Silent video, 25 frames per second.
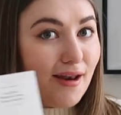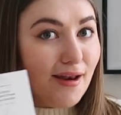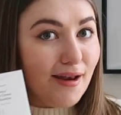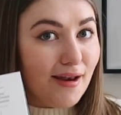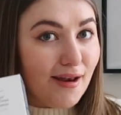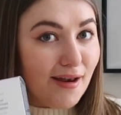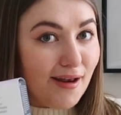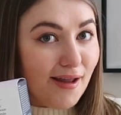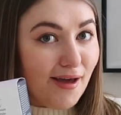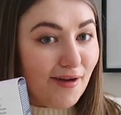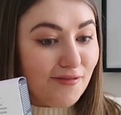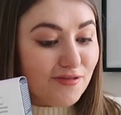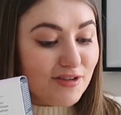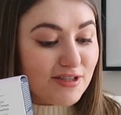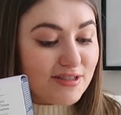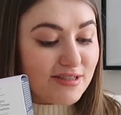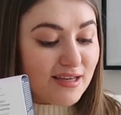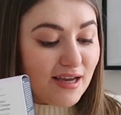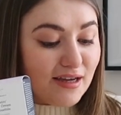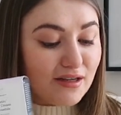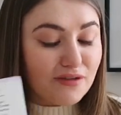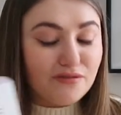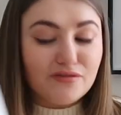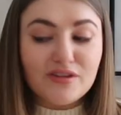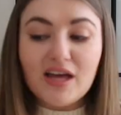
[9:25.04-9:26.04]
love the
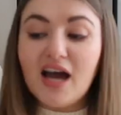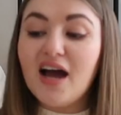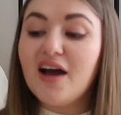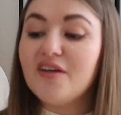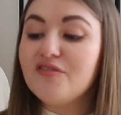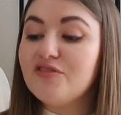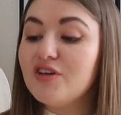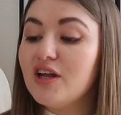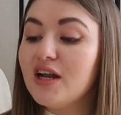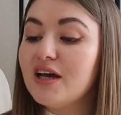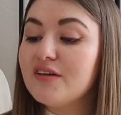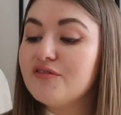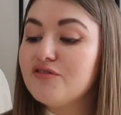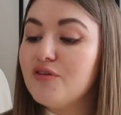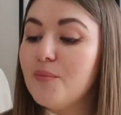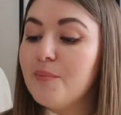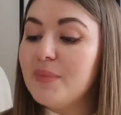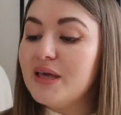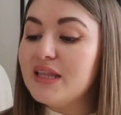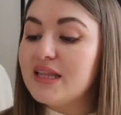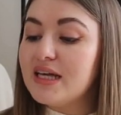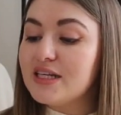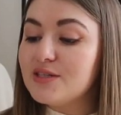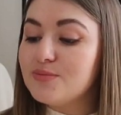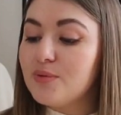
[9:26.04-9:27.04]
sound of that i feel like for
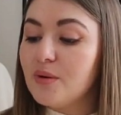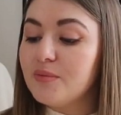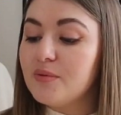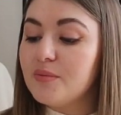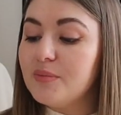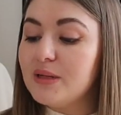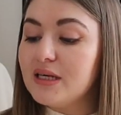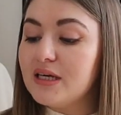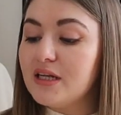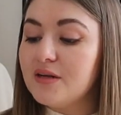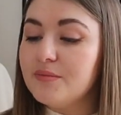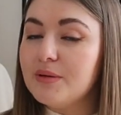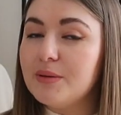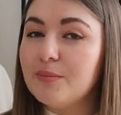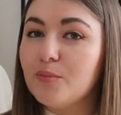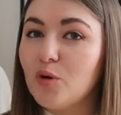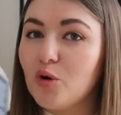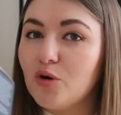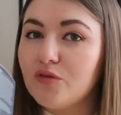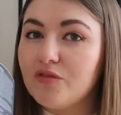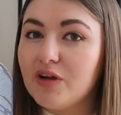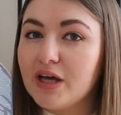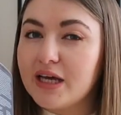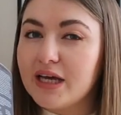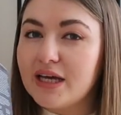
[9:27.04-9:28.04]
me that's probably going to be
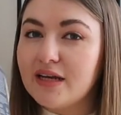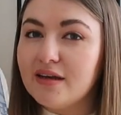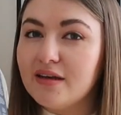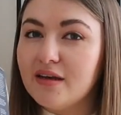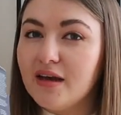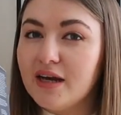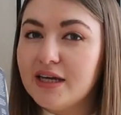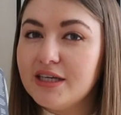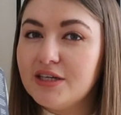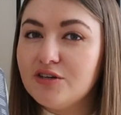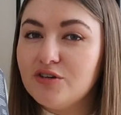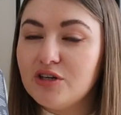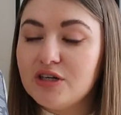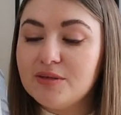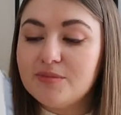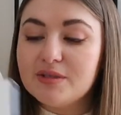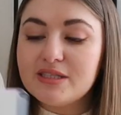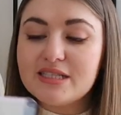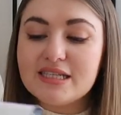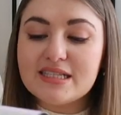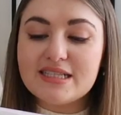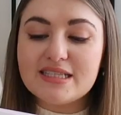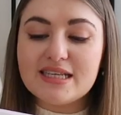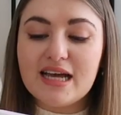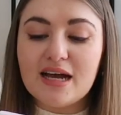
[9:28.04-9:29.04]
more of like a night cream
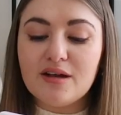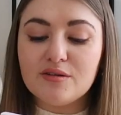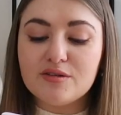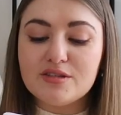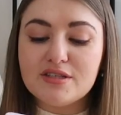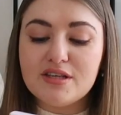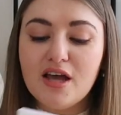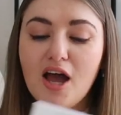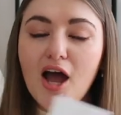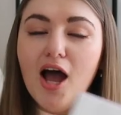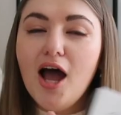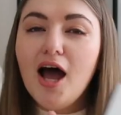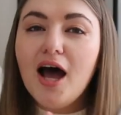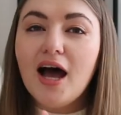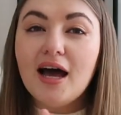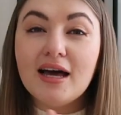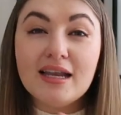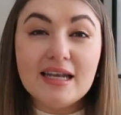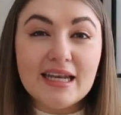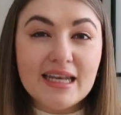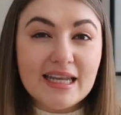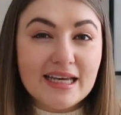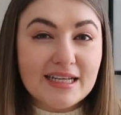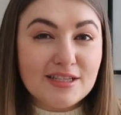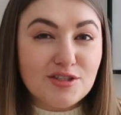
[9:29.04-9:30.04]
because it sounds a
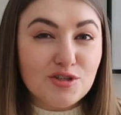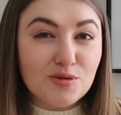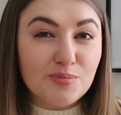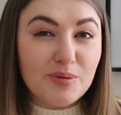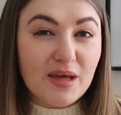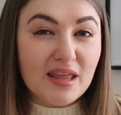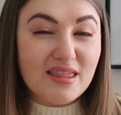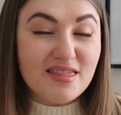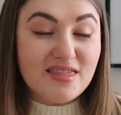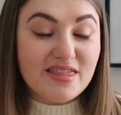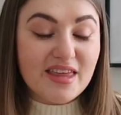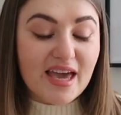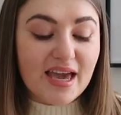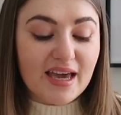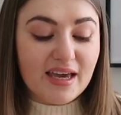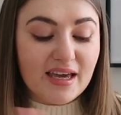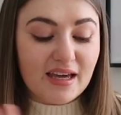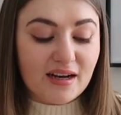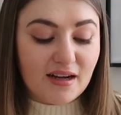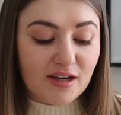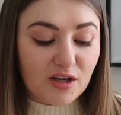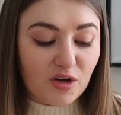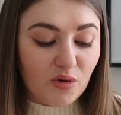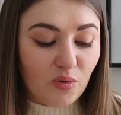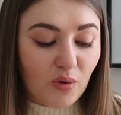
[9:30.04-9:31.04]
little bit thick
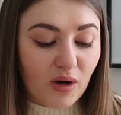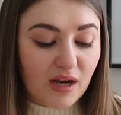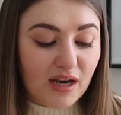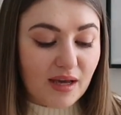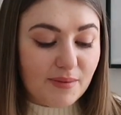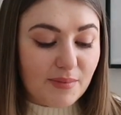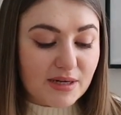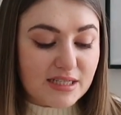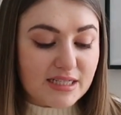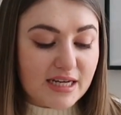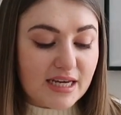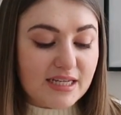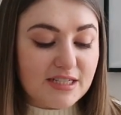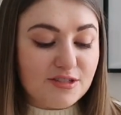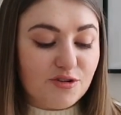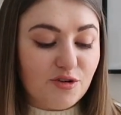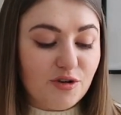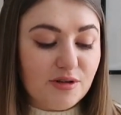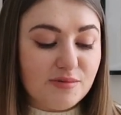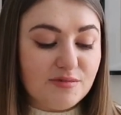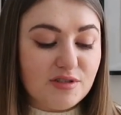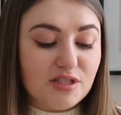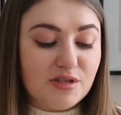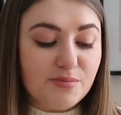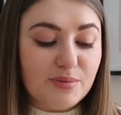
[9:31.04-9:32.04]
and i quite like my day
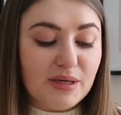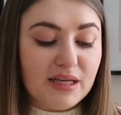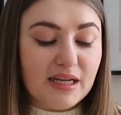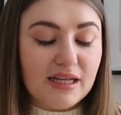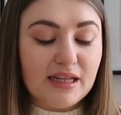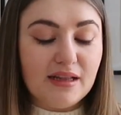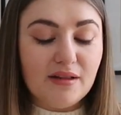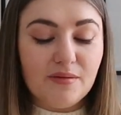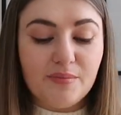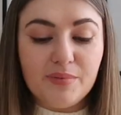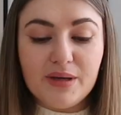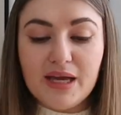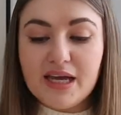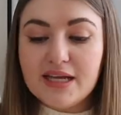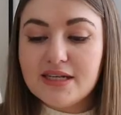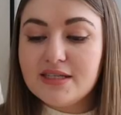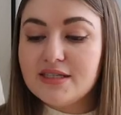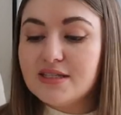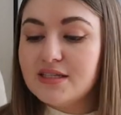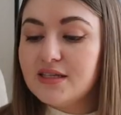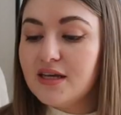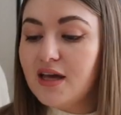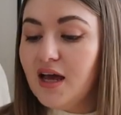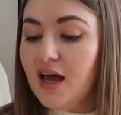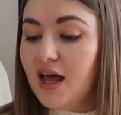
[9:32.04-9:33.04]
creams to be a little bit